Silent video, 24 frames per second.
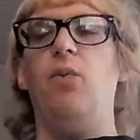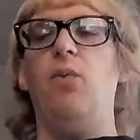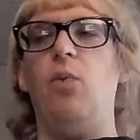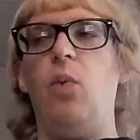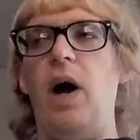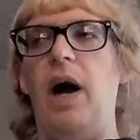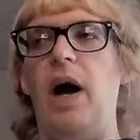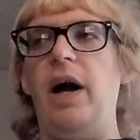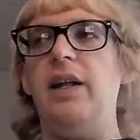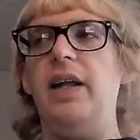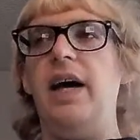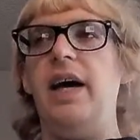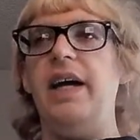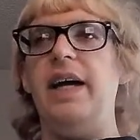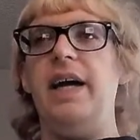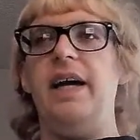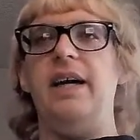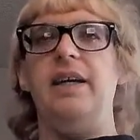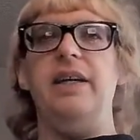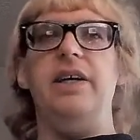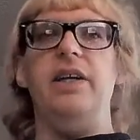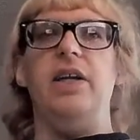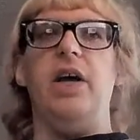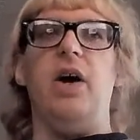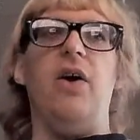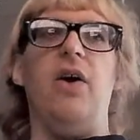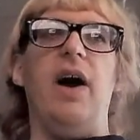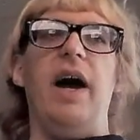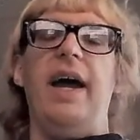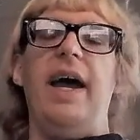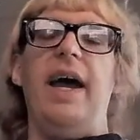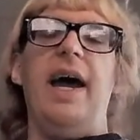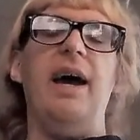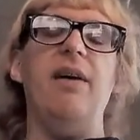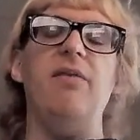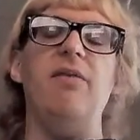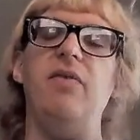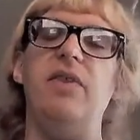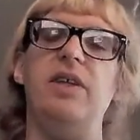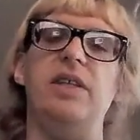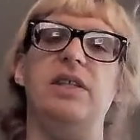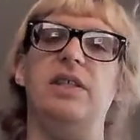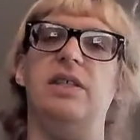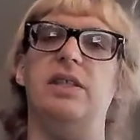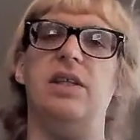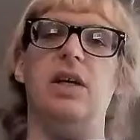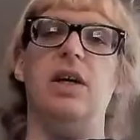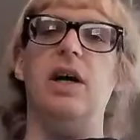while I have
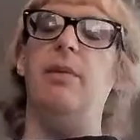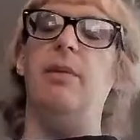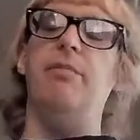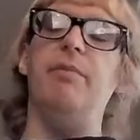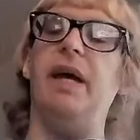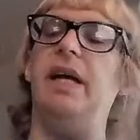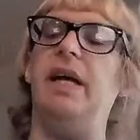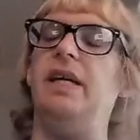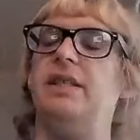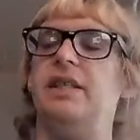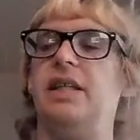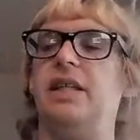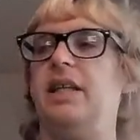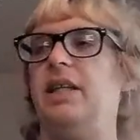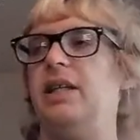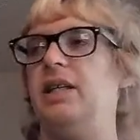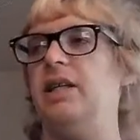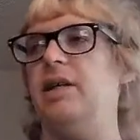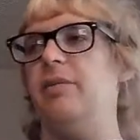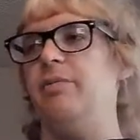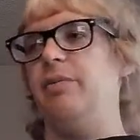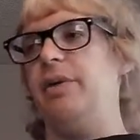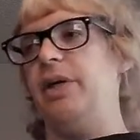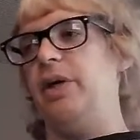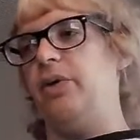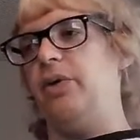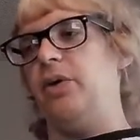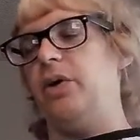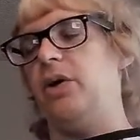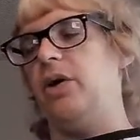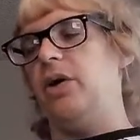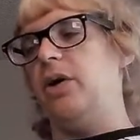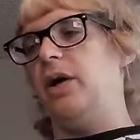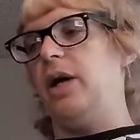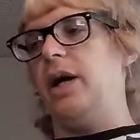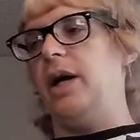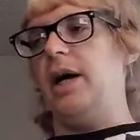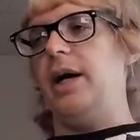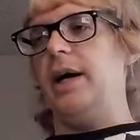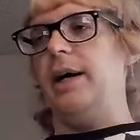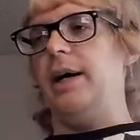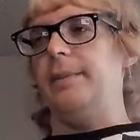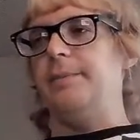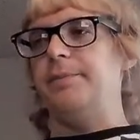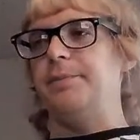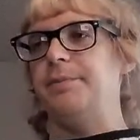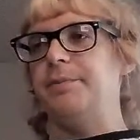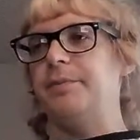this amazing computer
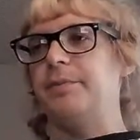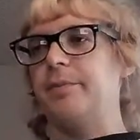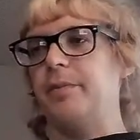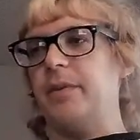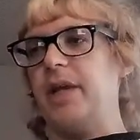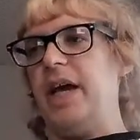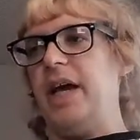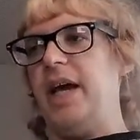and